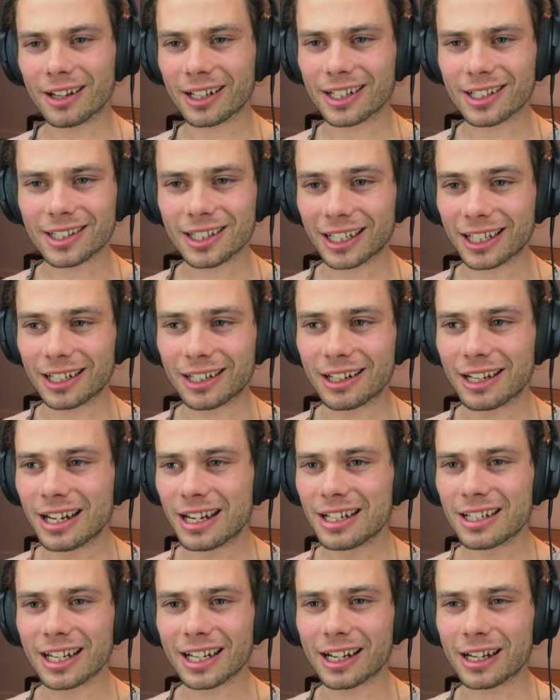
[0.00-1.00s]
I guess I can
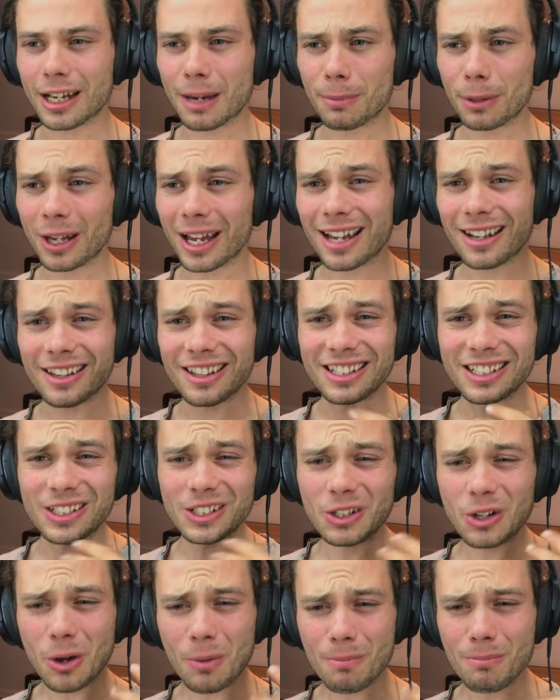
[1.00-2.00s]
take a couple out. There's
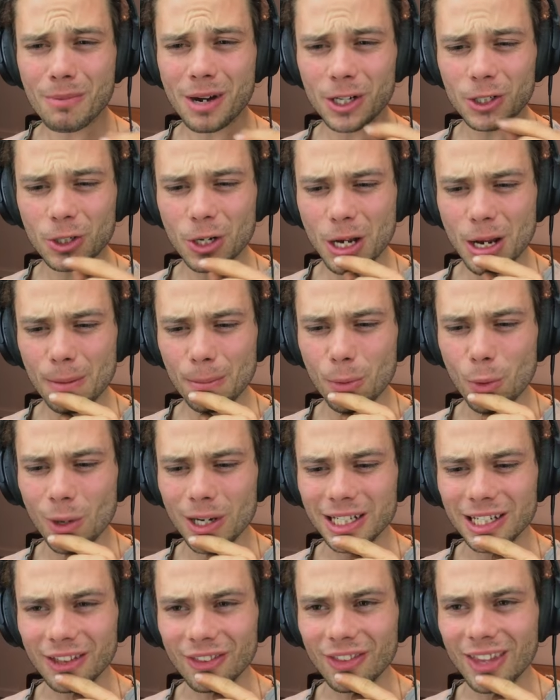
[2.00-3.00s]
not much
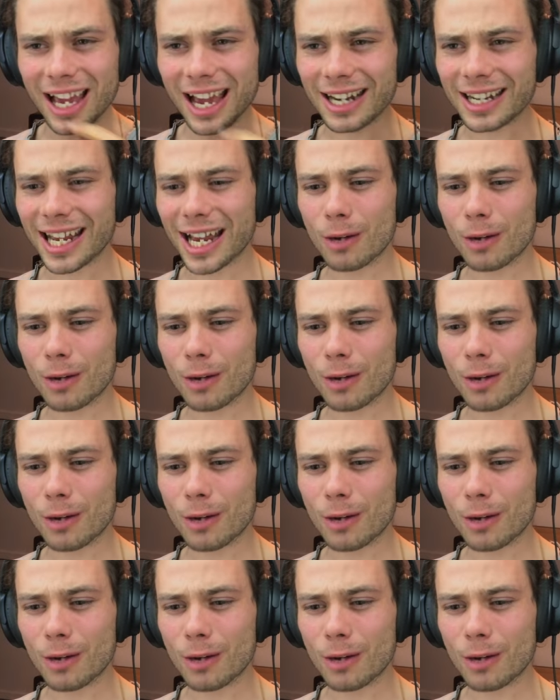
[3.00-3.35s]
point in that.